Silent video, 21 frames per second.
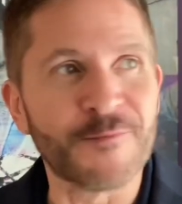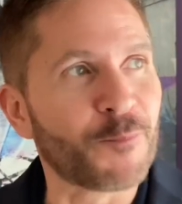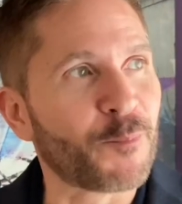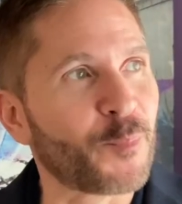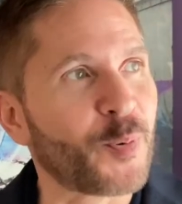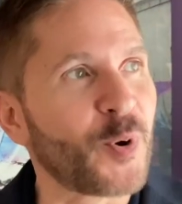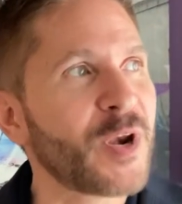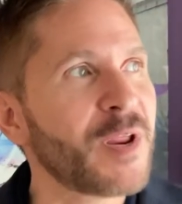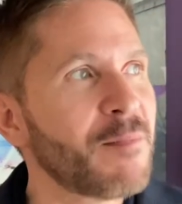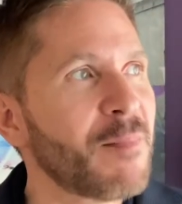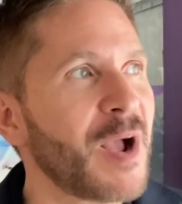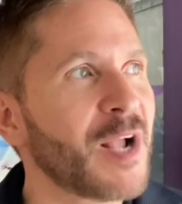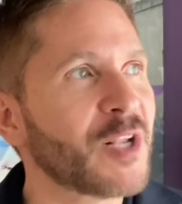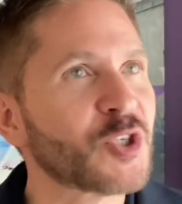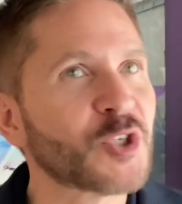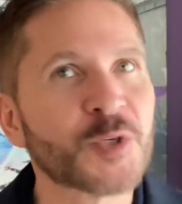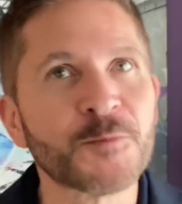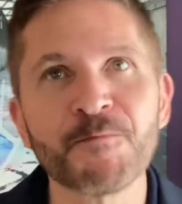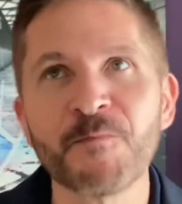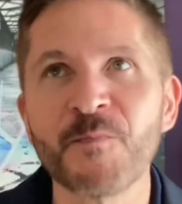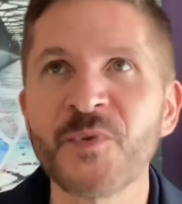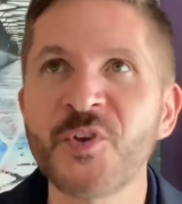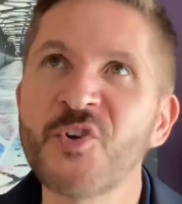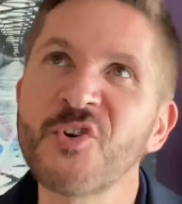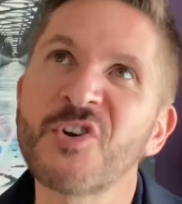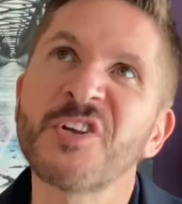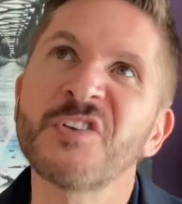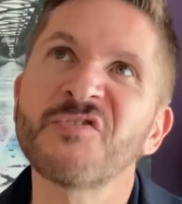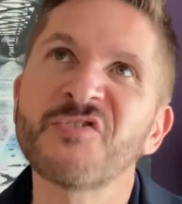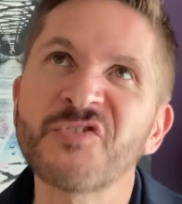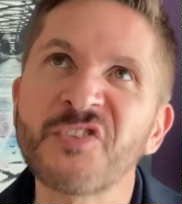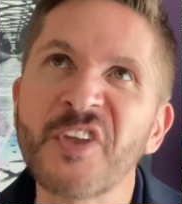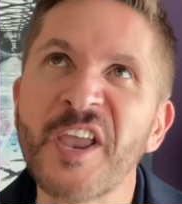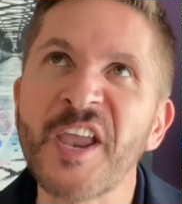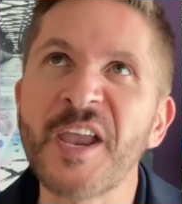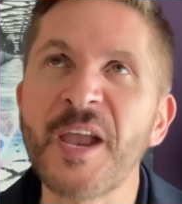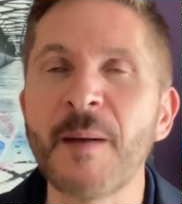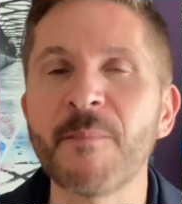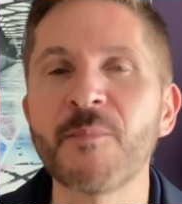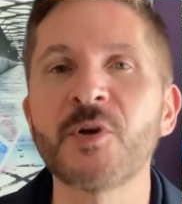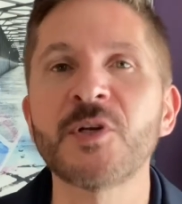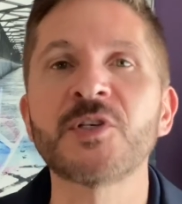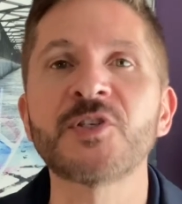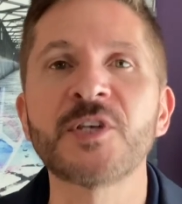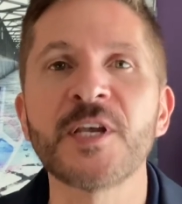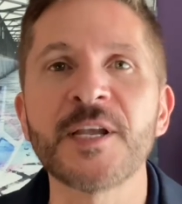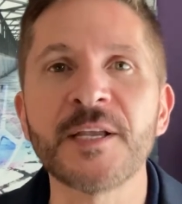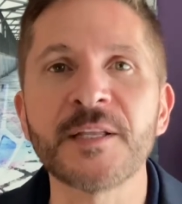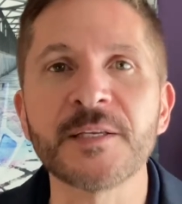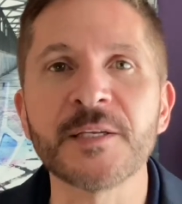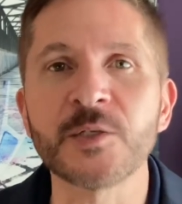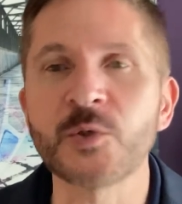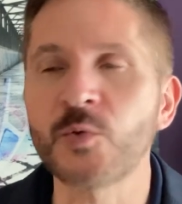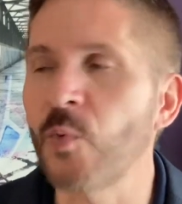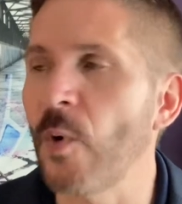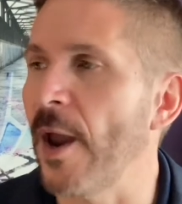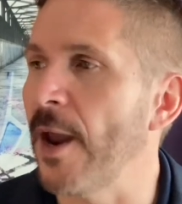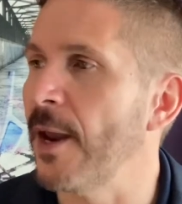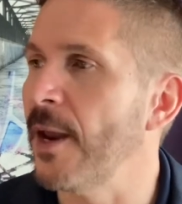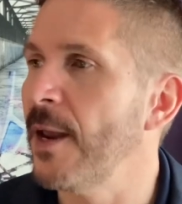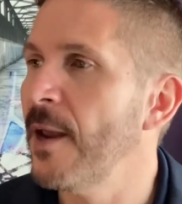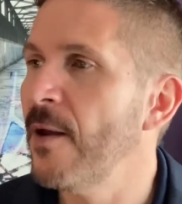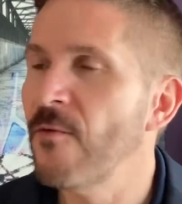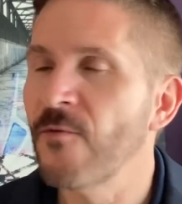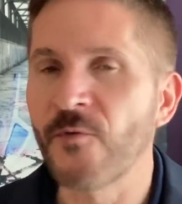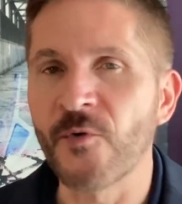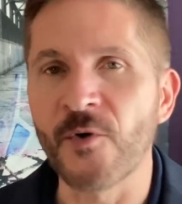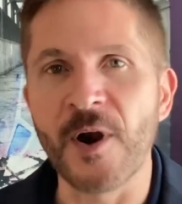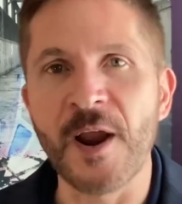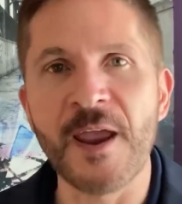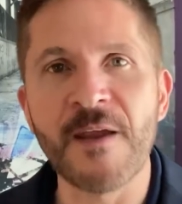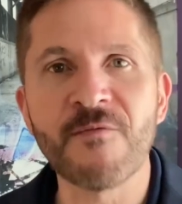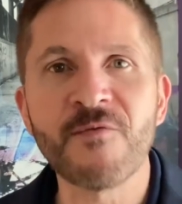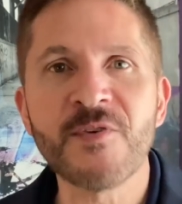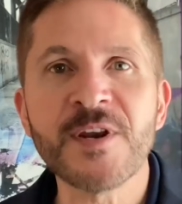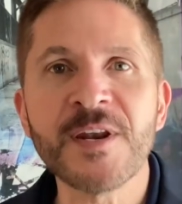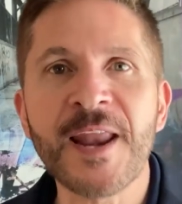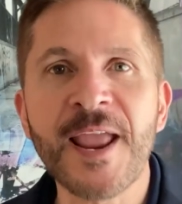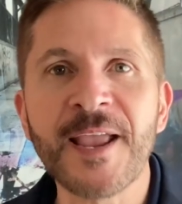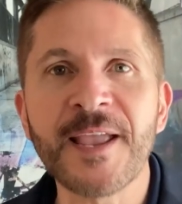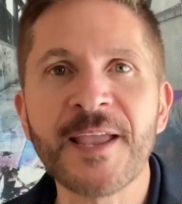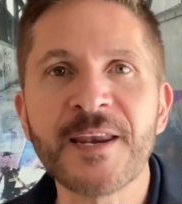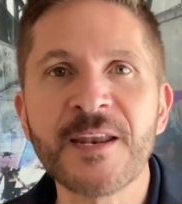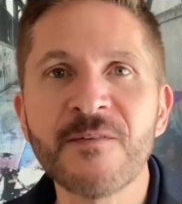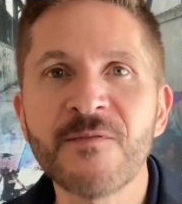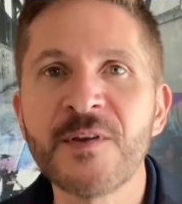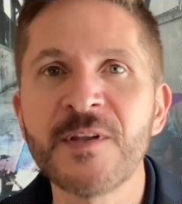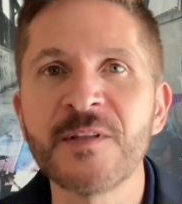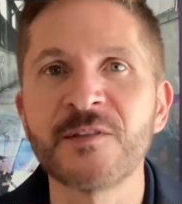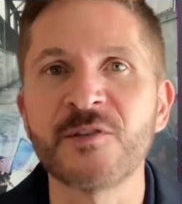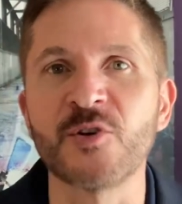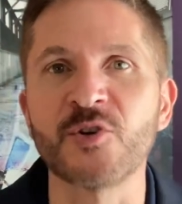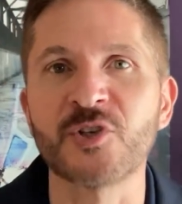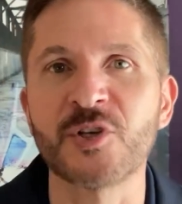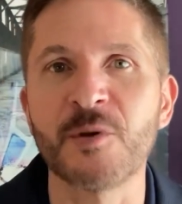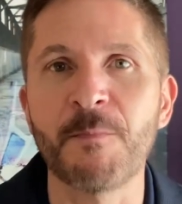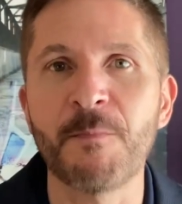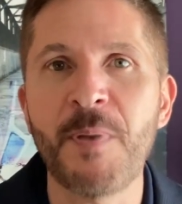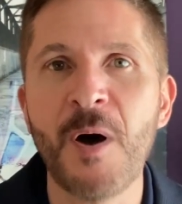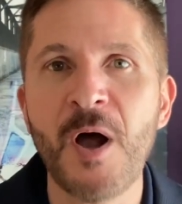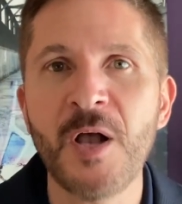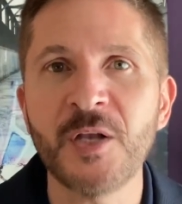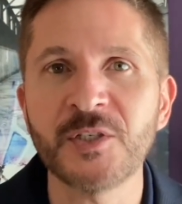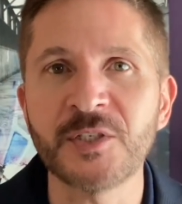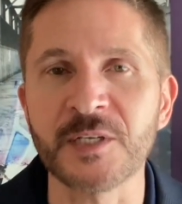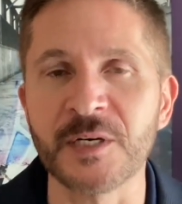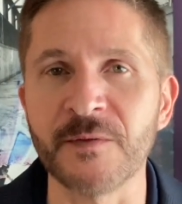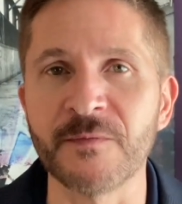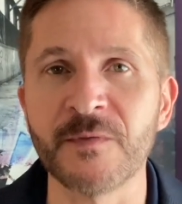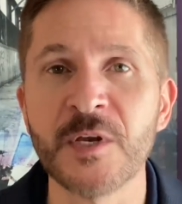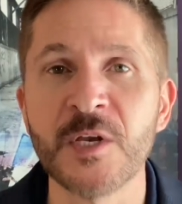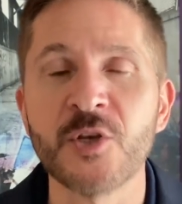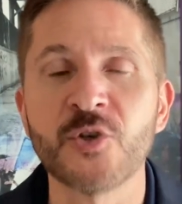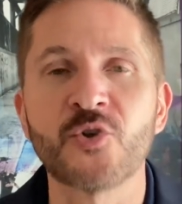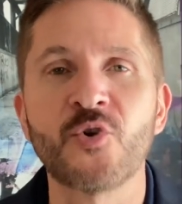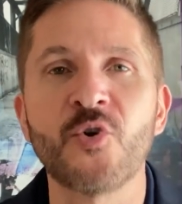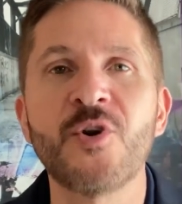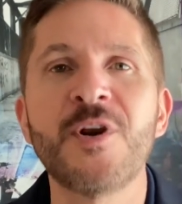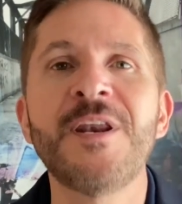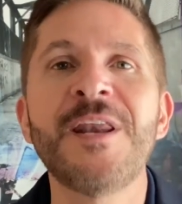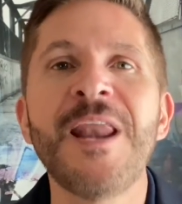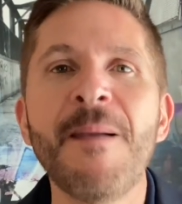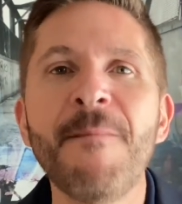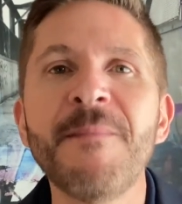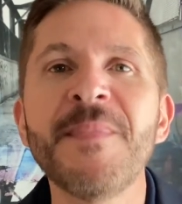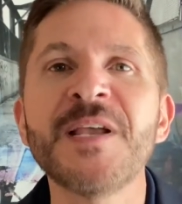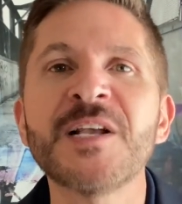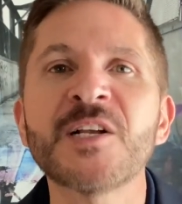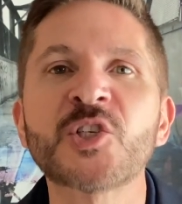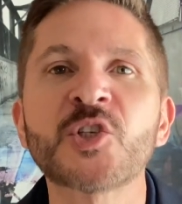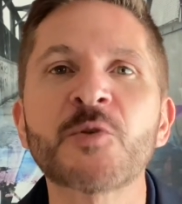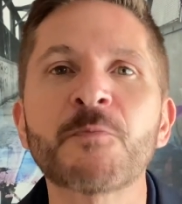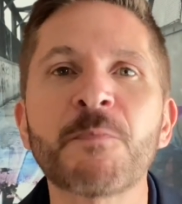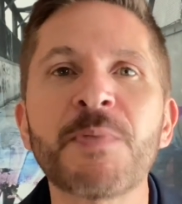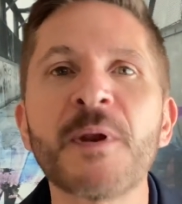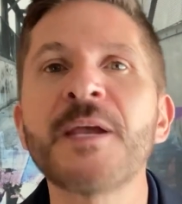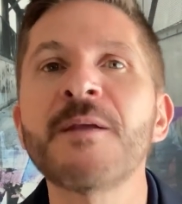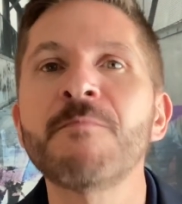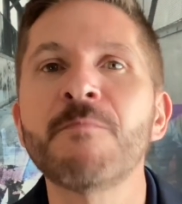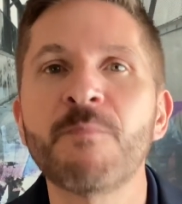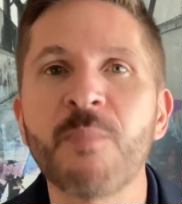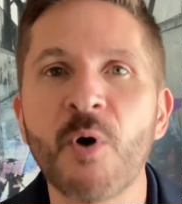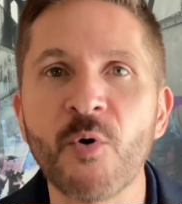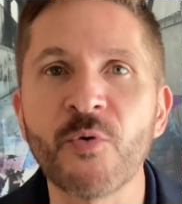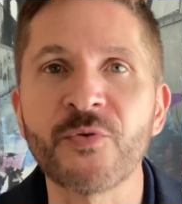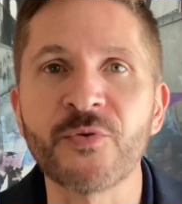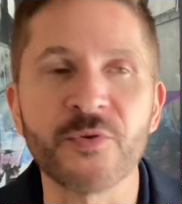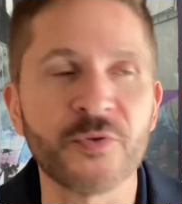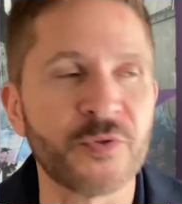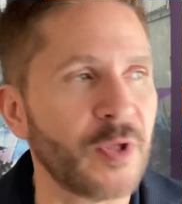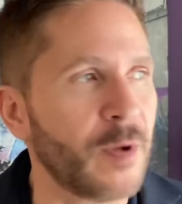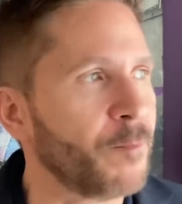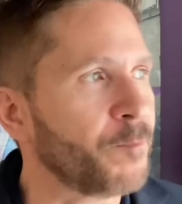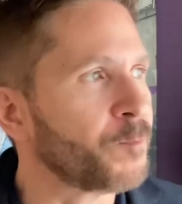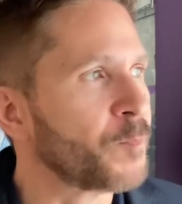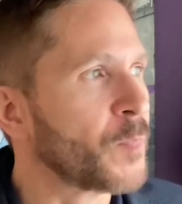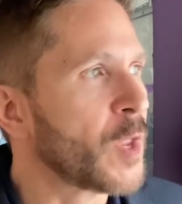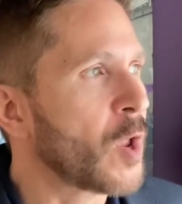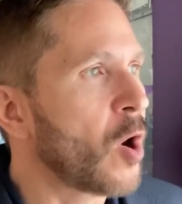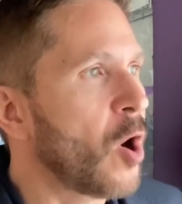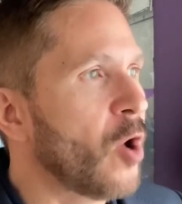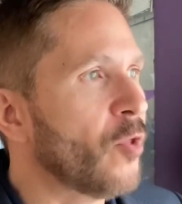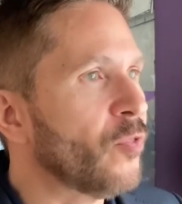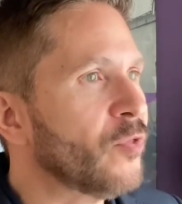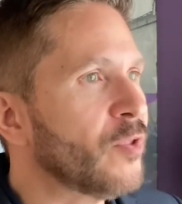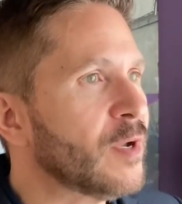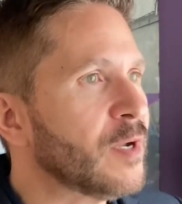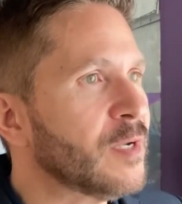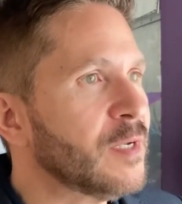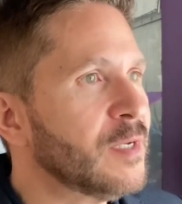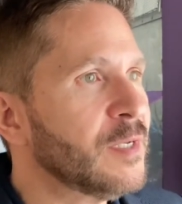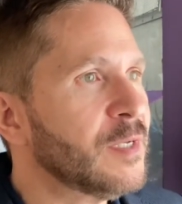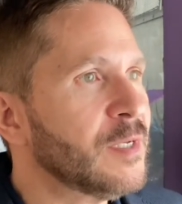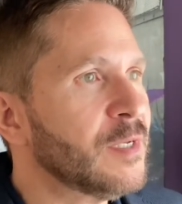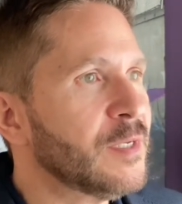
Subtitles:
pretty much, you could say, I'm going to say it this way: for every negative, there's a positive. So let me explain both of them. On the